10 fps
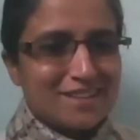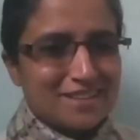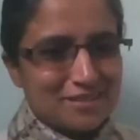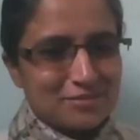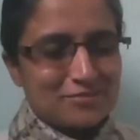
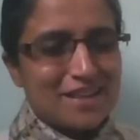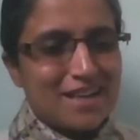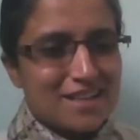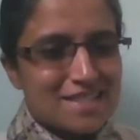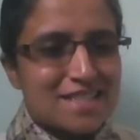um,
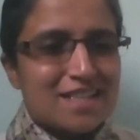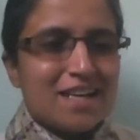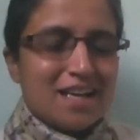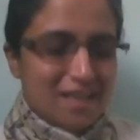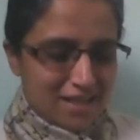ask
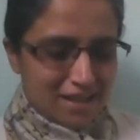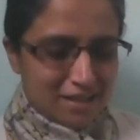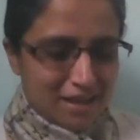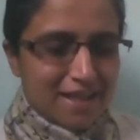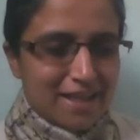
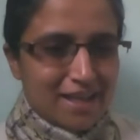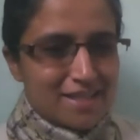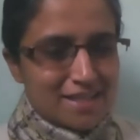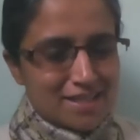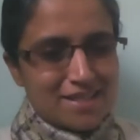uh, I,
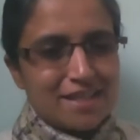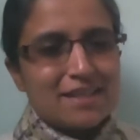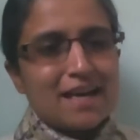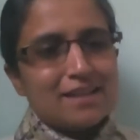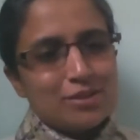I see
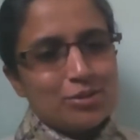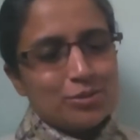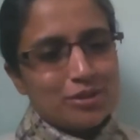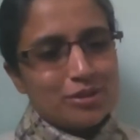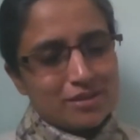that you
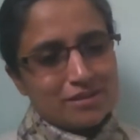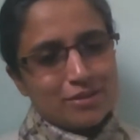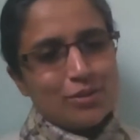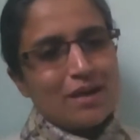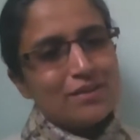you, uh,
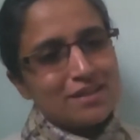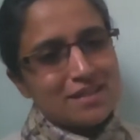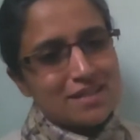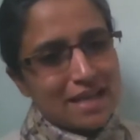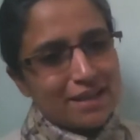you, have an
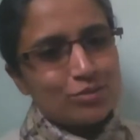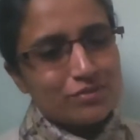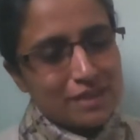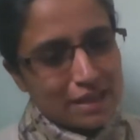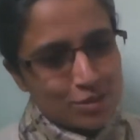understanding of
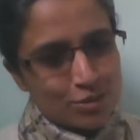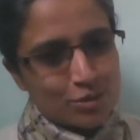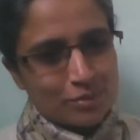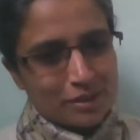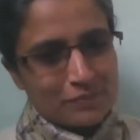
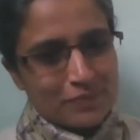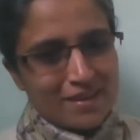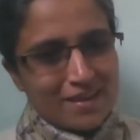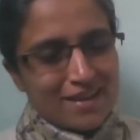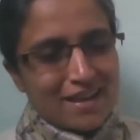taxonomy
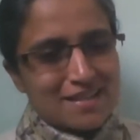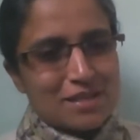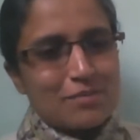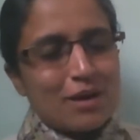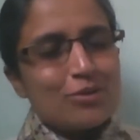and
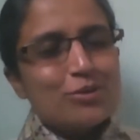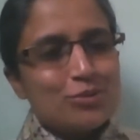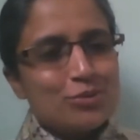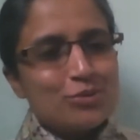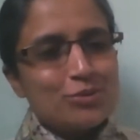somehow
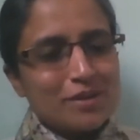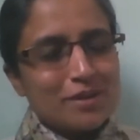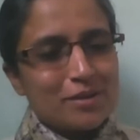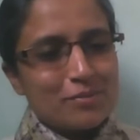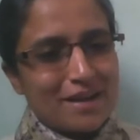you
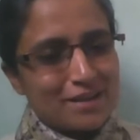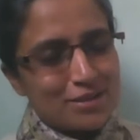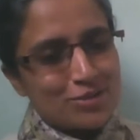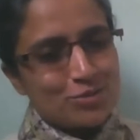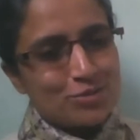uh,
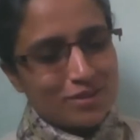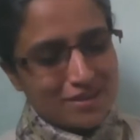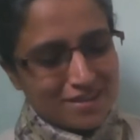manage to